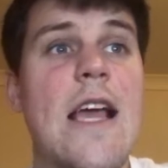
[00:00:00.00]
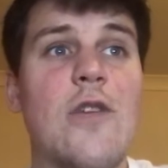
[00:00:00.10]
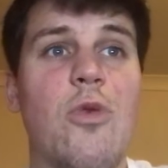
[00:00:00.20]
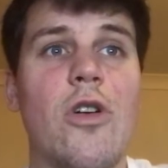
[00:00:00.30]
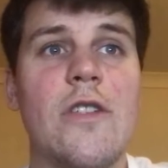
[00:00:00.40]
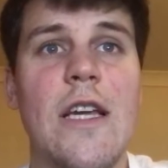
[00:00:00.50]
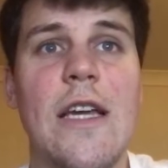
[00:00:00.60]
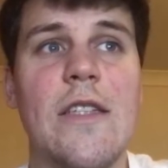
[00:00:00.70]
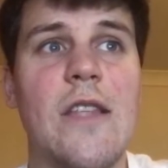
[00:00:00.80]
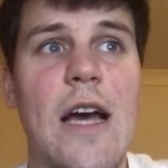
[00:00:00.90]
next point
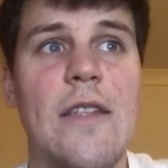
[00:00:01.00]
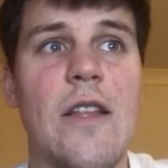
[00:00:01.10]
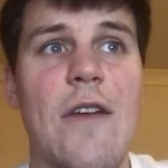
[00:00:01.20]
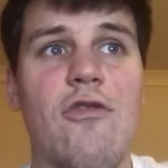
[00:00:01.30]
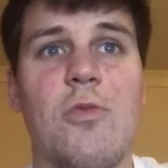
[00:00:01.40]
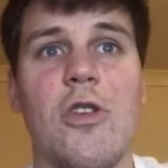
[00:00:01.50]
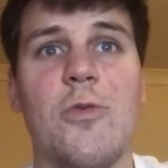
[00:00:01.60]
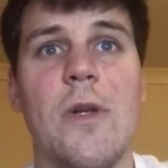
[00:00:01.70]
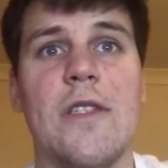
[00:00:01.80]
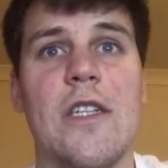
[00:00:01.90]
is that they have
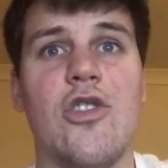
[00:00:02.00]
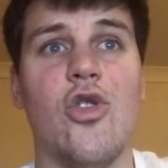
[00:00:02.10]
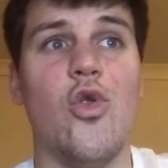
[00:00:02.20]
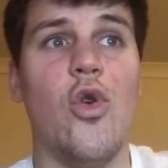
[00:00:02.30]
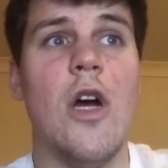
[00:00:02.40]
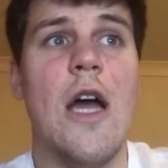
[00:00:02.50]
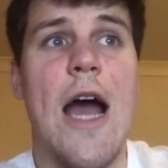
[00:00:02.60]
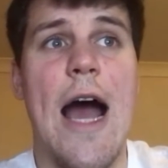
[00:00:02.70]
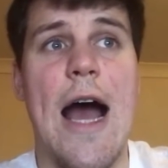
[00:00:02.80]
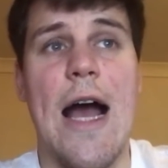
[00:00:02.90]
responsibility to
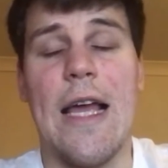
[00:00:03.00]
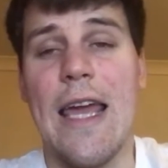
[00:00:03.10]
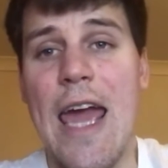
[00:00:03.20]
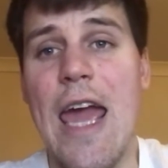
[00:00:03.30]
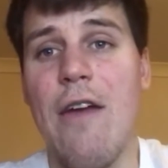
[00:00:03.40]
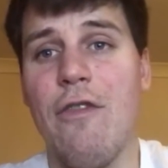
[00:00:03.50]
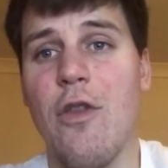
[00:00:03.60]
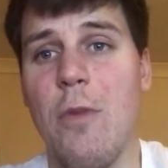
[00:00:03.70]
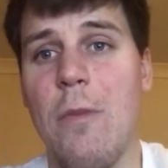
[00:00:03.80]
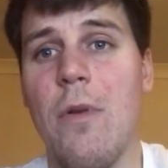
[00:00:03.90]
care for
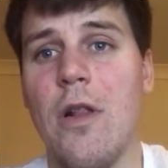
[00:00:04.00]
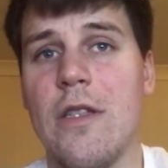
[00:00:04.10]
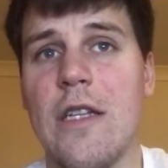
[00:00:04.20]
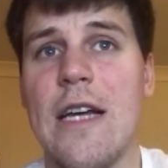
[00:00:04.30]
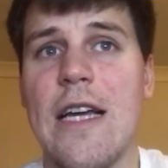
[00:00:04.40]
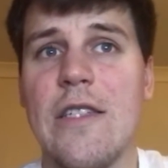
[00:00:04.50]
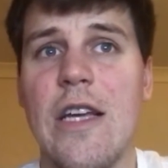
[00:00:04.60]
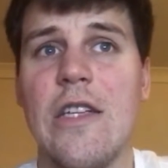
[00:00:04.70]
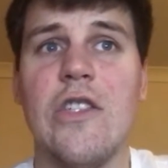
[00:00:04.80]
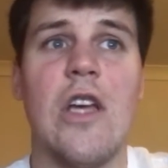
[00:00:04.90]
the people in the
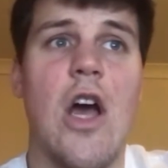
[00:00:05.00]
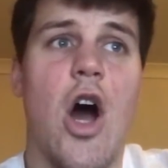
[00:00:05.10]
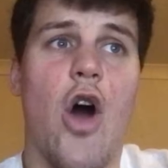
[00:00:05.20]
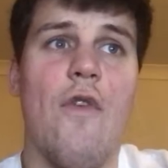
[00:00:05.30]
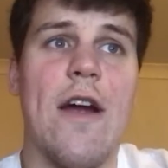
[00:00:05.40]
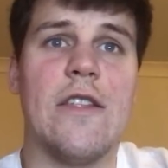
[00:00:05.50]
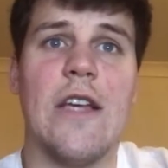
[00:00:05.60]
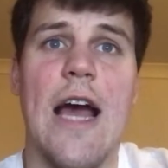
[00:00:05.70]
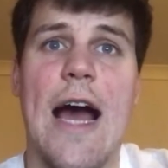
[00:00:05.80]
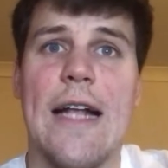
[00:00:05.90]
diocese, all right,
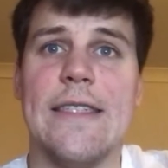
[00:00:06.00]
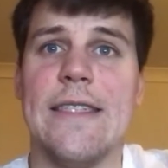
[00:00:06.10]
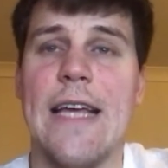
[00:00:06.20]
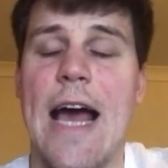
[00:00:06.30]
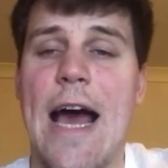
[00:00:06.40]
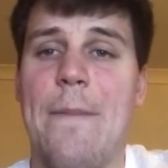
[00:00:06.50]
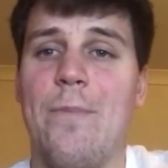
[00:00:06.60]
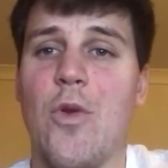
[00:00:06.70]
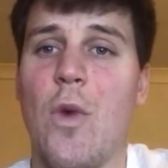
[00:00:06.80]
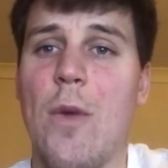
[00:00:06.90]
and
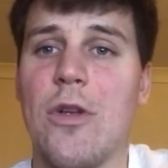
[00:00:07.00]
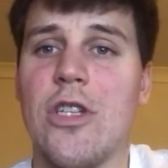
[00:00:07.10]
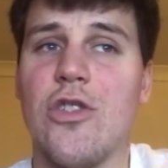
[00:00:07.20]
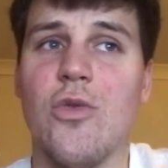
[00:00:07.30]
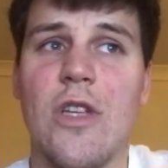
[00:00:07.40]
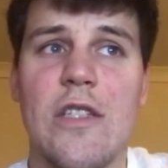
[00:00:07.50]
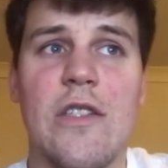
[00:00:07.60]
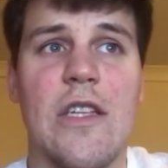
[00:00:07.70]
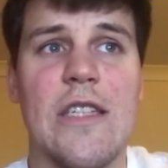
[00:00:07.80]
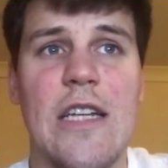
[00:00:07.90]
the way in which they do
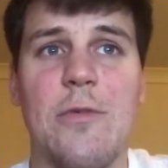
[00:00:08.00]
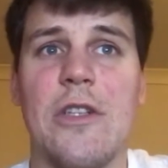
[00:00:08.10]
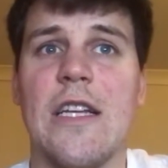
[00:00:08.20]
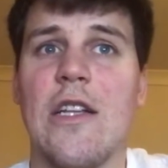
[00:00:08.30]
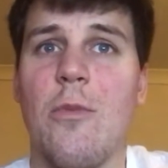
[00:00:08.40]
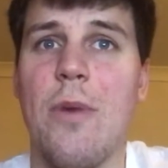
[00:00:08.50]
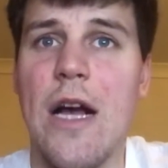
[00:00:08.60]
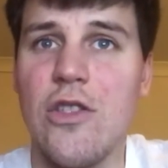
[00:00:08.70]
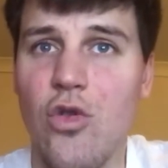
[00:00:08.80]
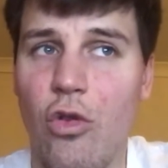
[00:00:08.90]
this, as I said, is by sending out
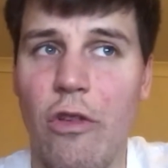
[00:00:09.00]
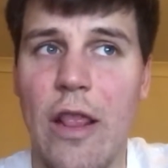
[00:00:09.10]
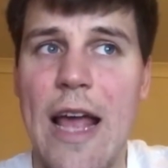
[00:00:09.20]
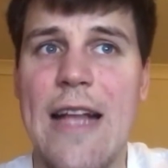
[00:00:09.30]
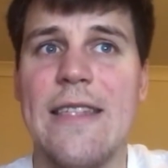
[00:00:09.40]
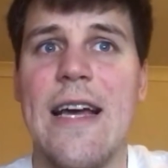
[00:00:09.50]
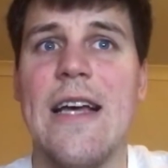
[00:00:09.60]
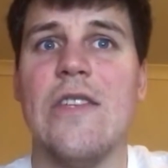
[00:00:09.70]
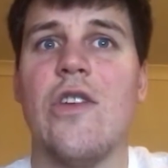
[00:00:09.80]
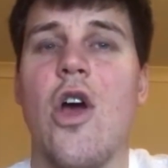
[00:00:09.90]
pastoral
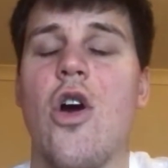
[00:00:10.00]
letters,